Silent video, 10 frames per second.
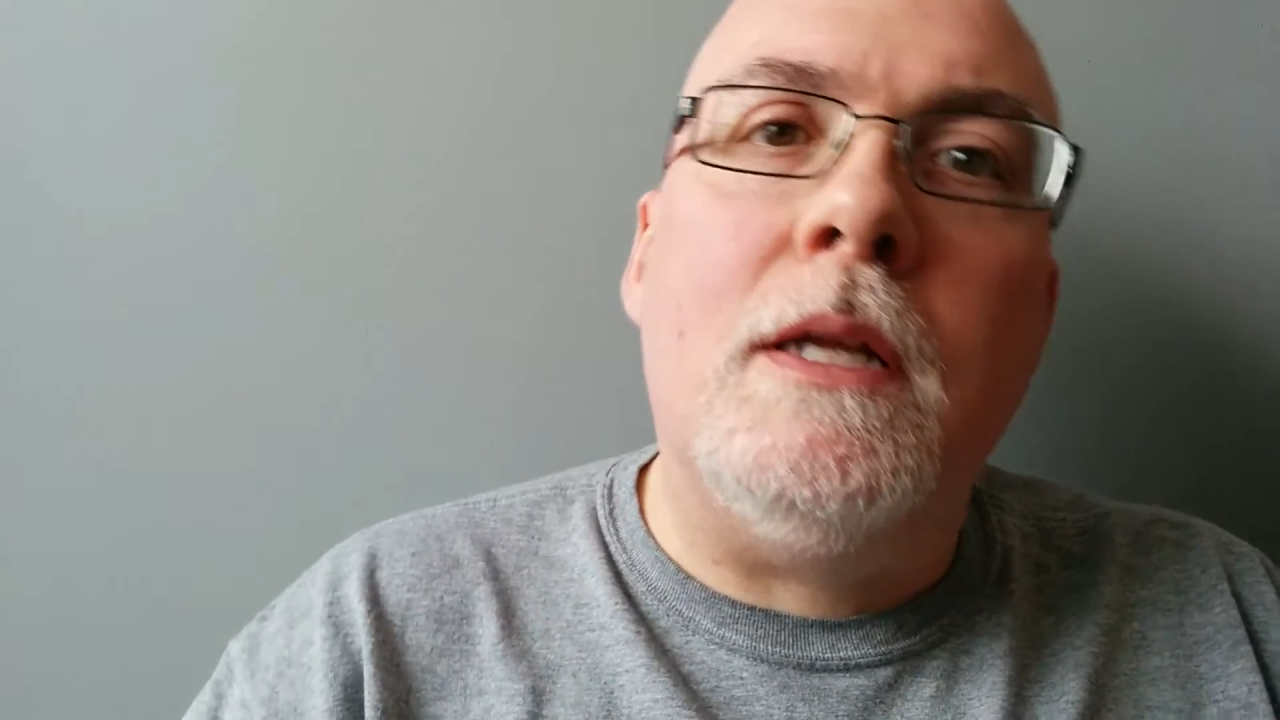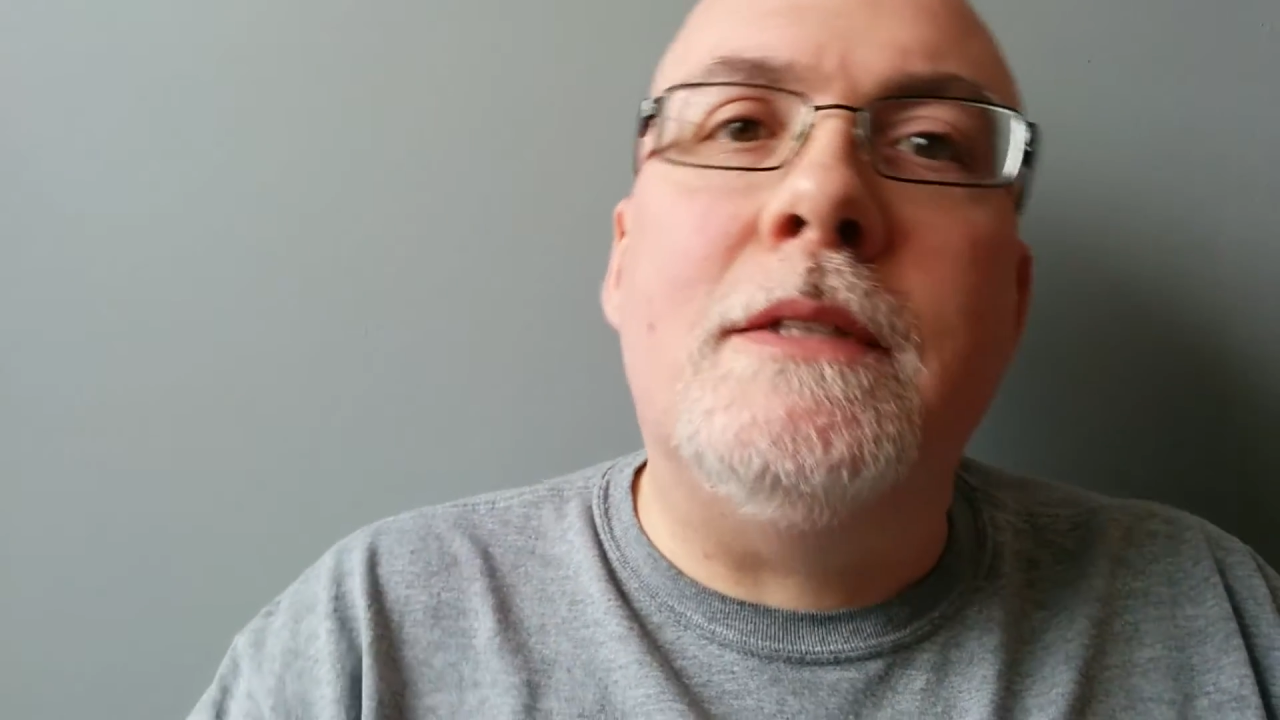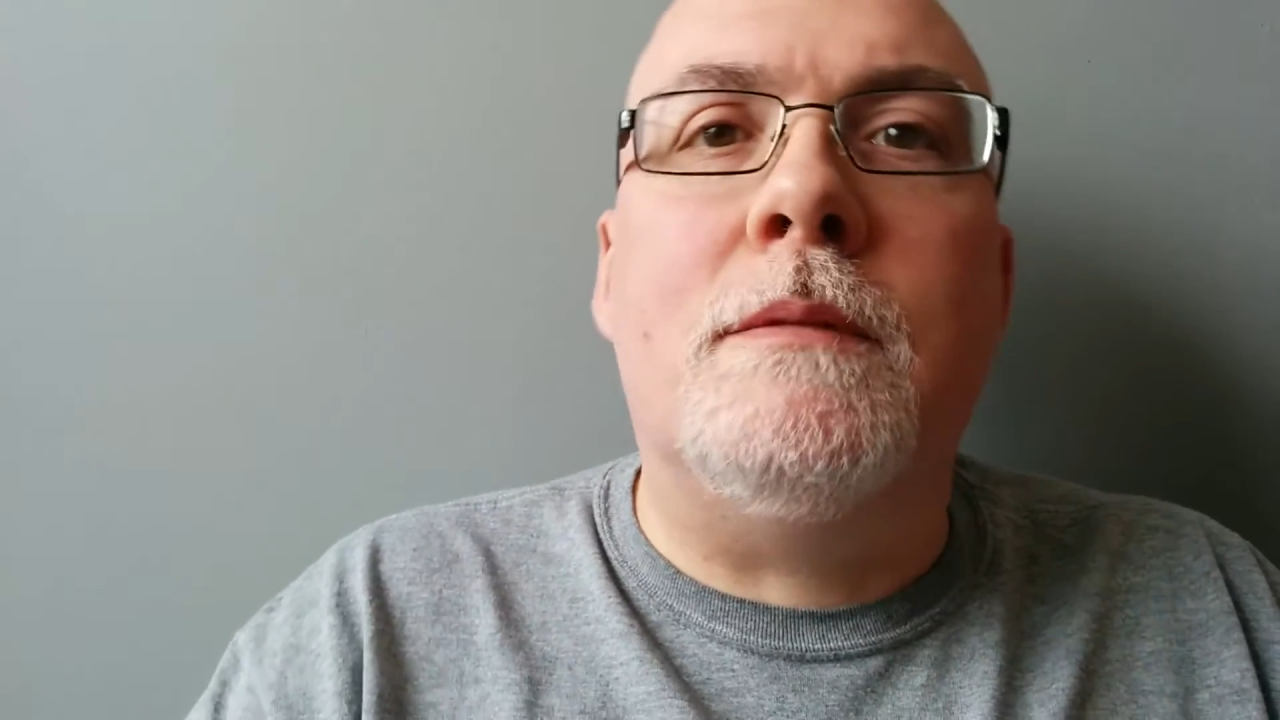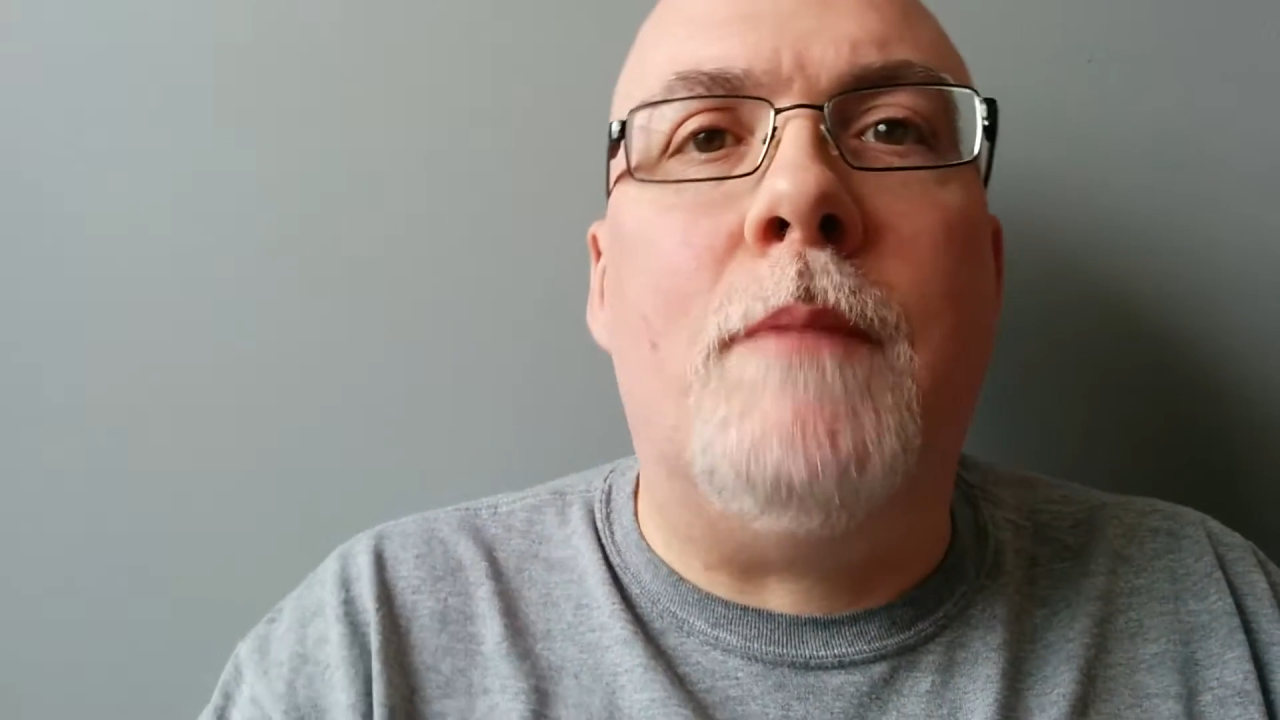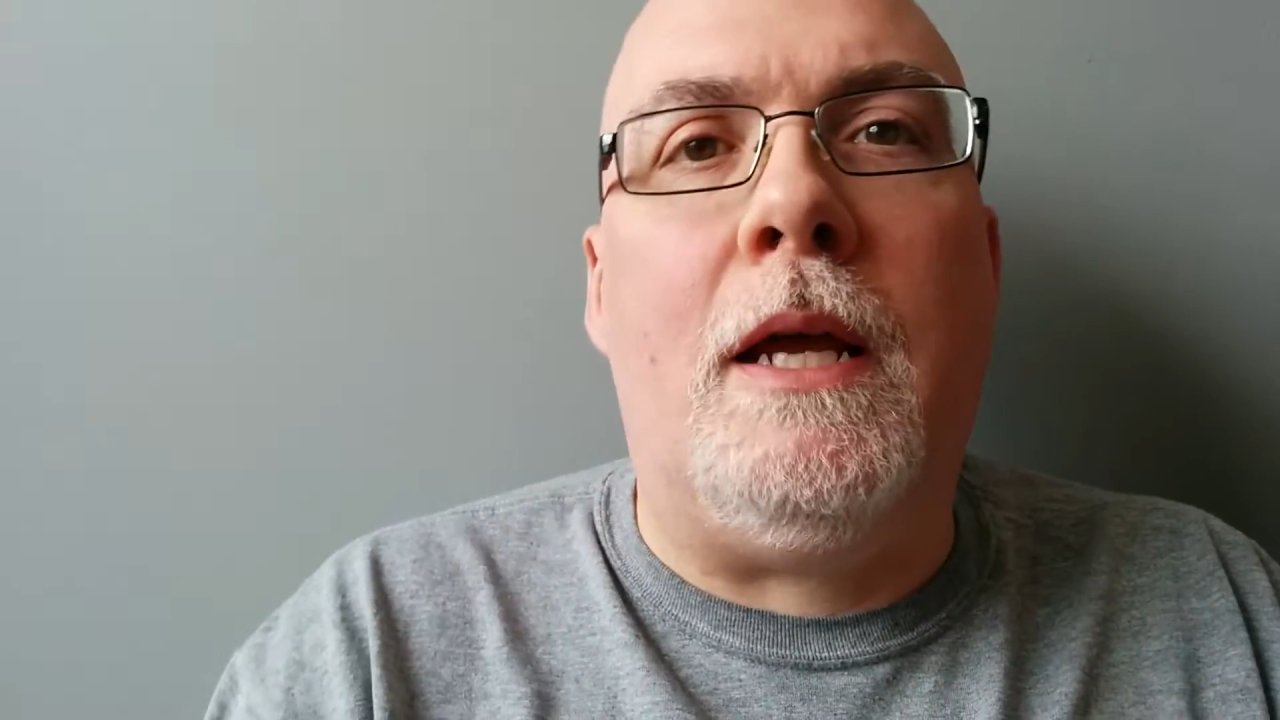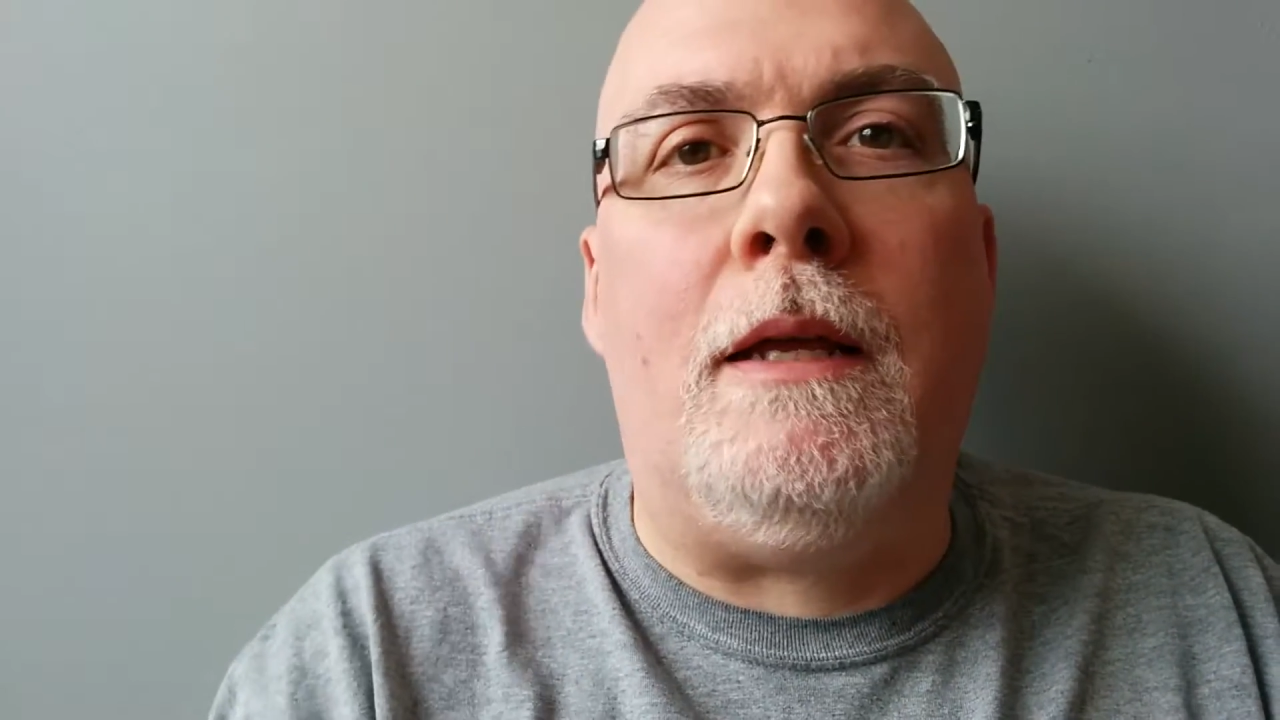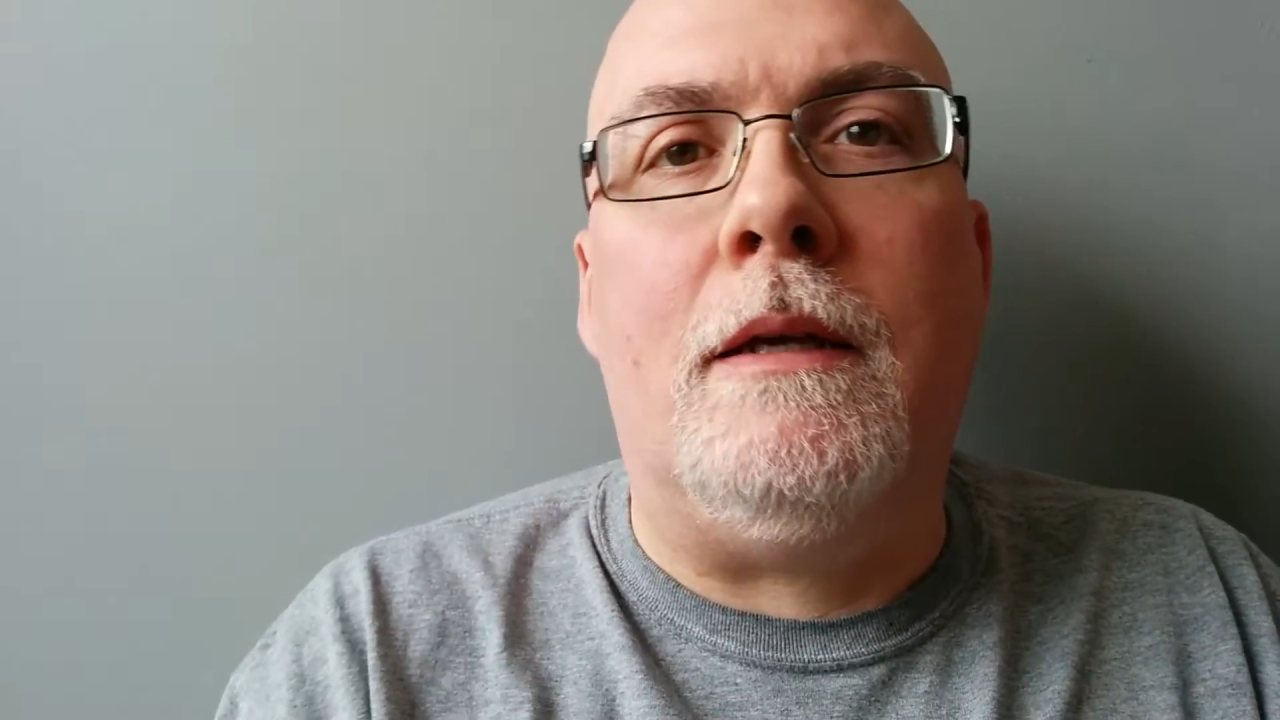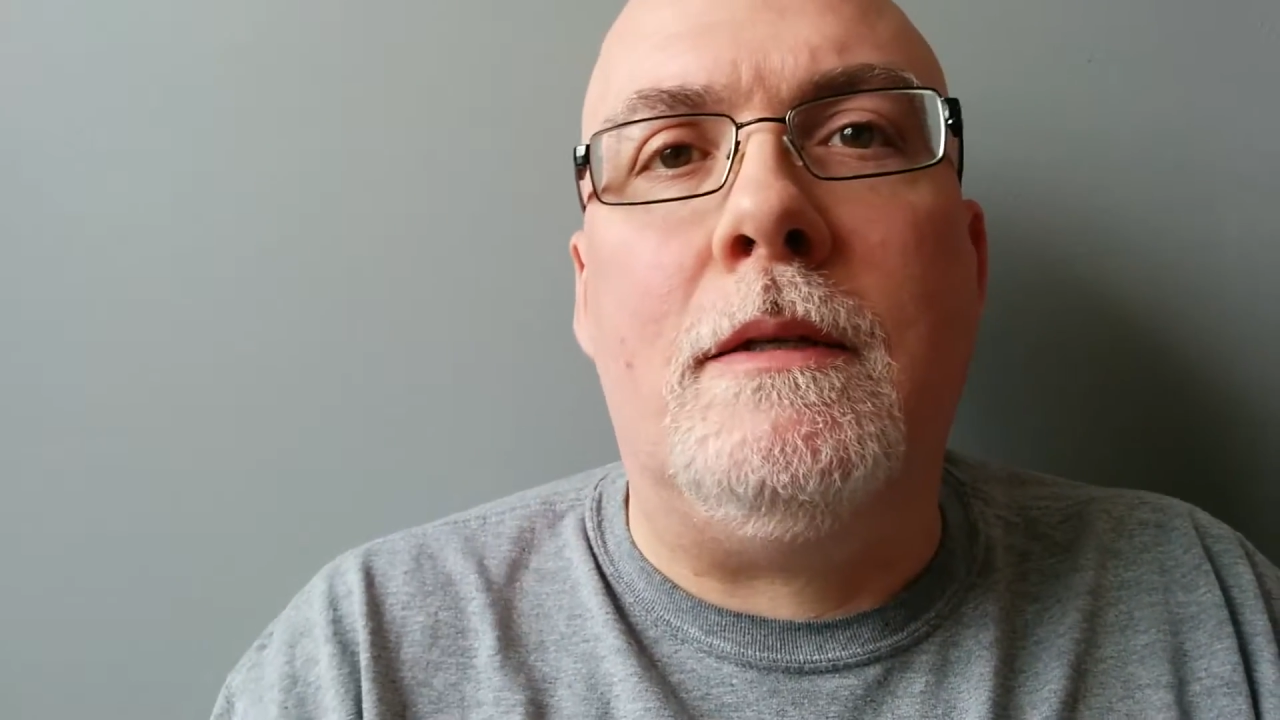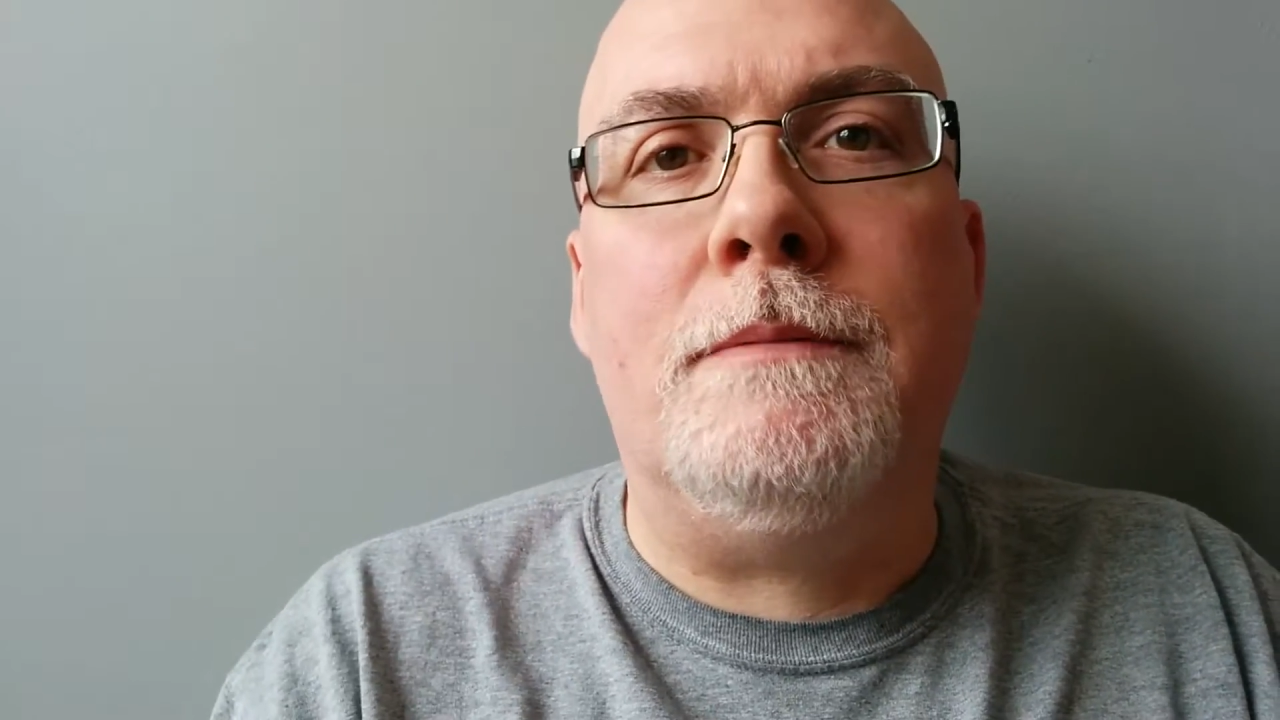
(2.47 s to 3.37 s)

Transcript: it's Mike,